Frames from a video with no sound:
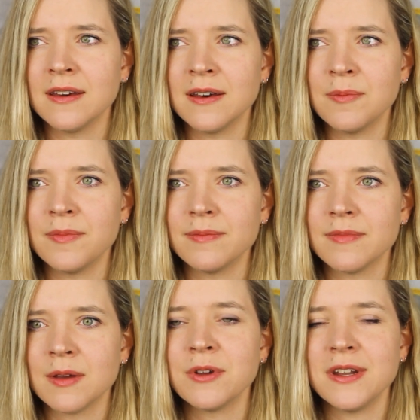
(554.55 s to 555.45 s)

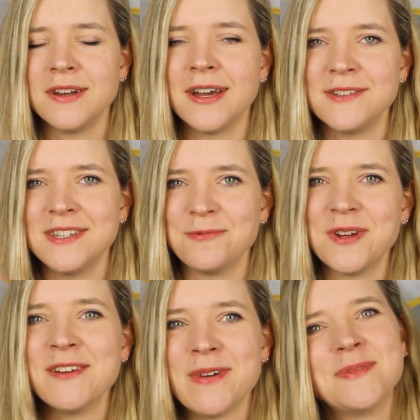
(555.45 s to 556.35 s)
I'm gonna announce it
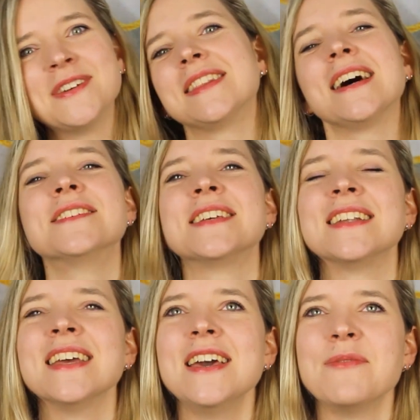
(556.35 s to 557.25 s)
when I'm up to 1,000